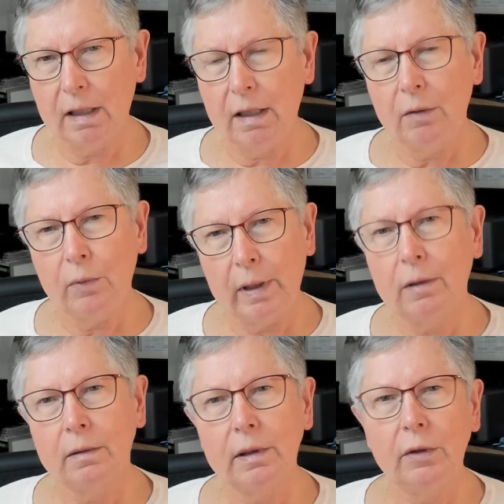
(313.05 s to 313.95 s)

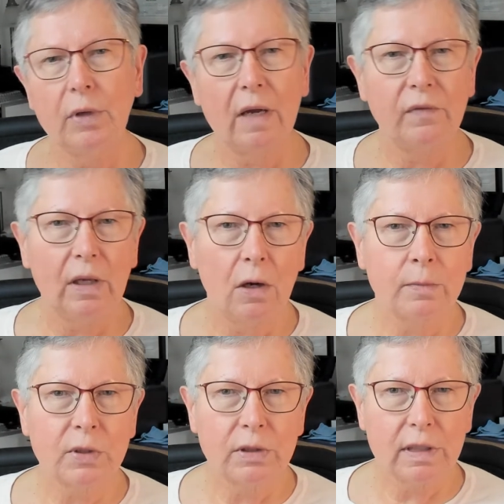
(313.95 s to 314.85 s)
Well, you have the
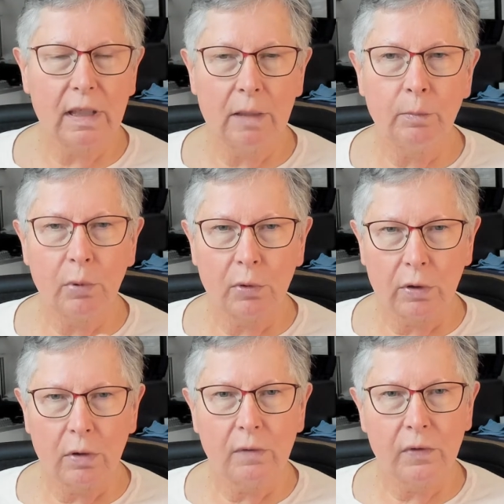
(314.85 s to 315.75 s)
option to import
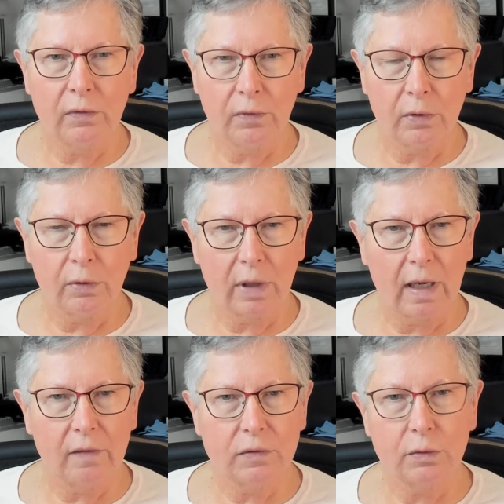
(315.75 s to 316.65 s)
all of your
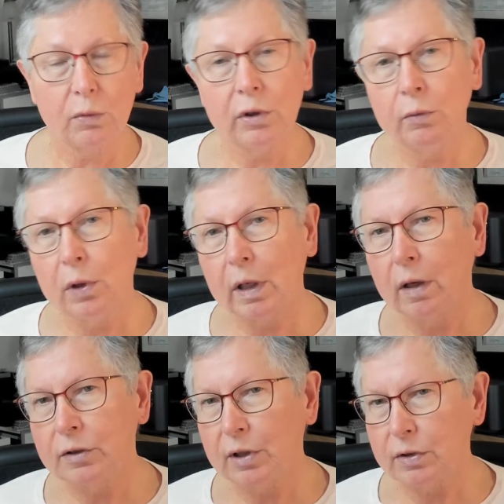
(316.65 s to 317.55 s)
photographs or to work
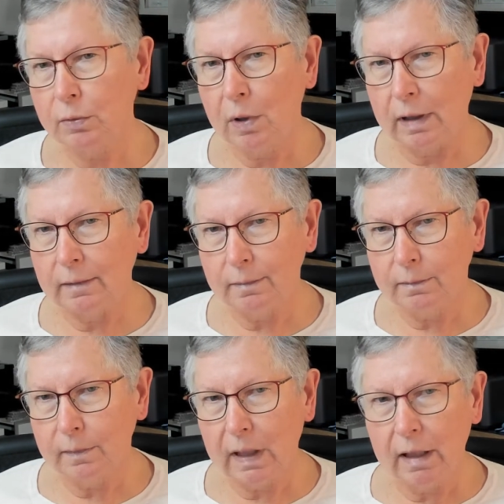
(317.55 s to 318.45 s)
on just one.
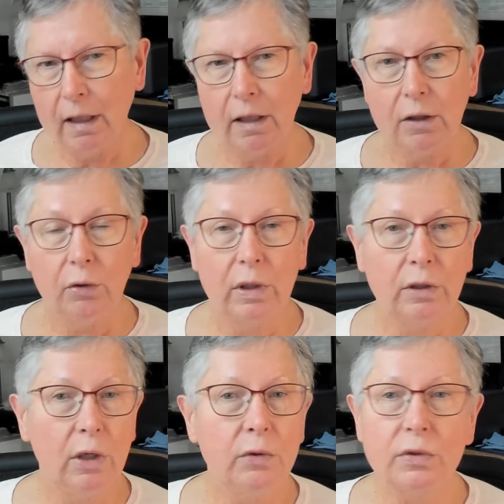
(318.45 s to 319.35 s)
You
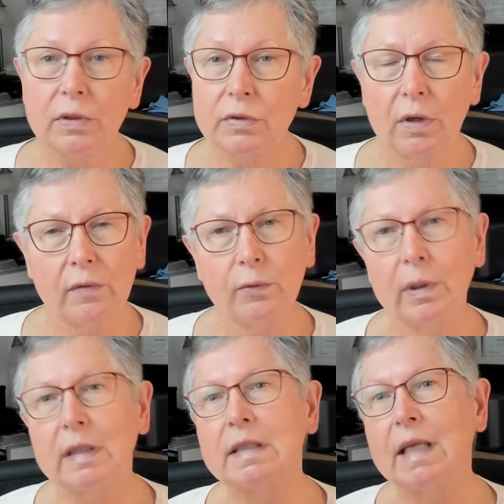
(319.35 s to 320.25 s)
can use the
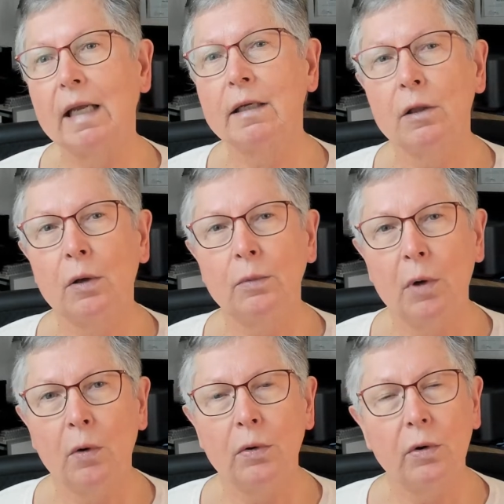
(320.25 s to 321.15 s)
software in standalone
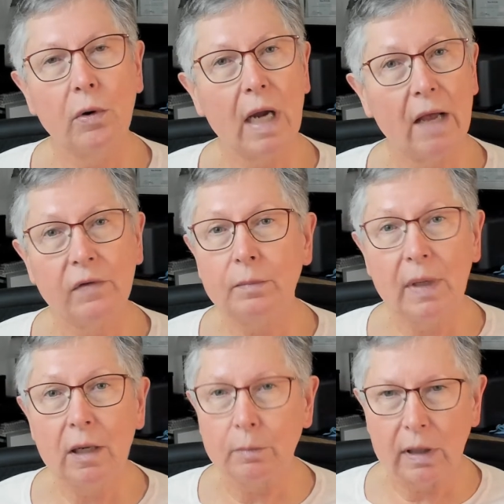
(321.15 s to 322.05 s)
mode or have it
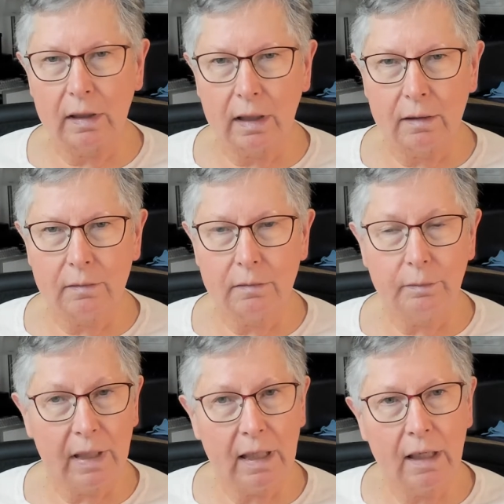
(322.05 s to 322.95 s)
be a plugin,
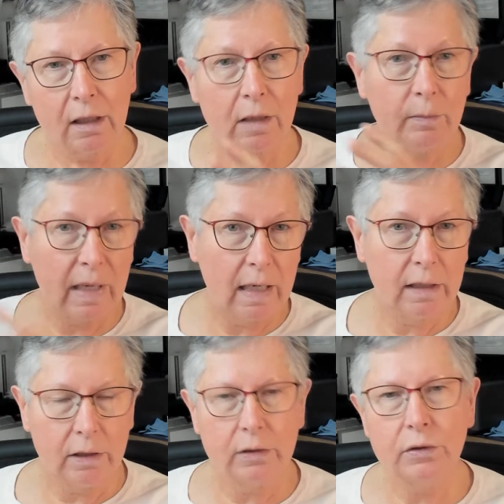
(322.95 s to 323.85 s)
meaning a
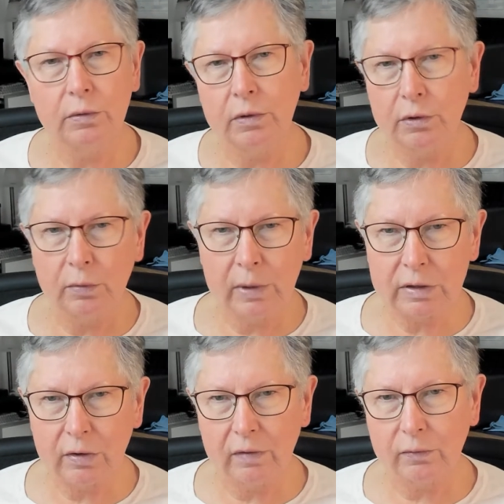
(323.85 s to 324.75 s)
companion to Adobe
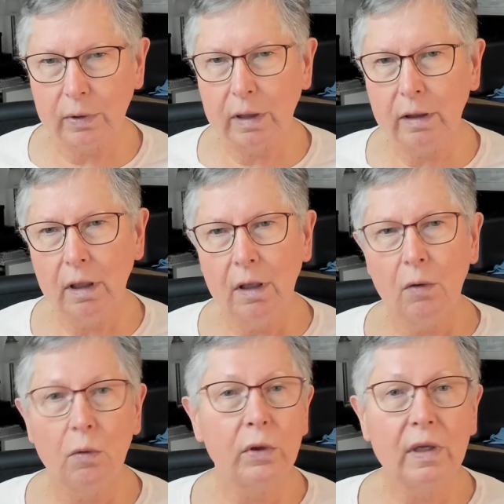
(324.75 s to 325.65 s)
software
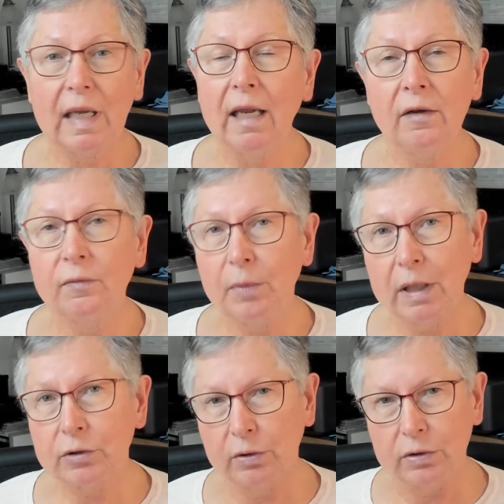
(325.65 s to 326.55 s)
or the native
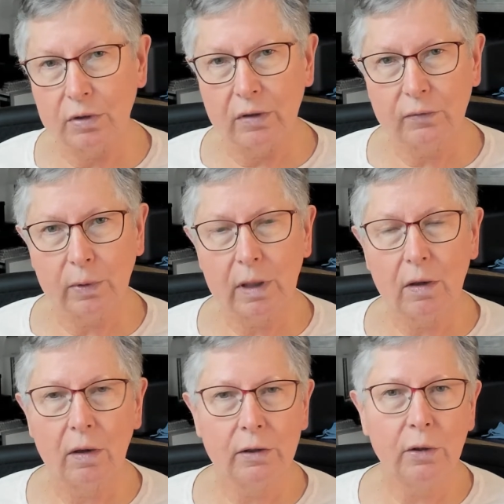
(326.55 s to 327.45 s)
picture software
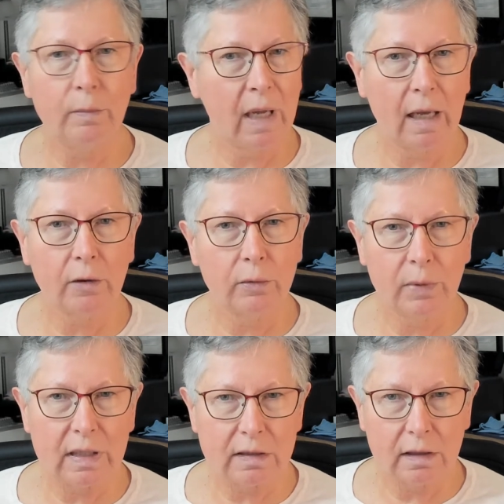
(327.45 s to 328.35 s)
on your Mac or
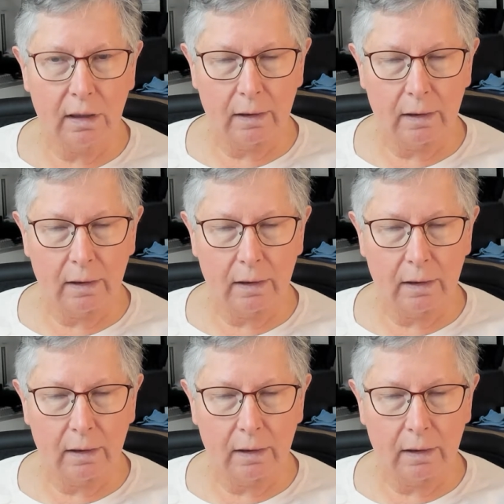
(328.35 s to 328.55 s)
PC.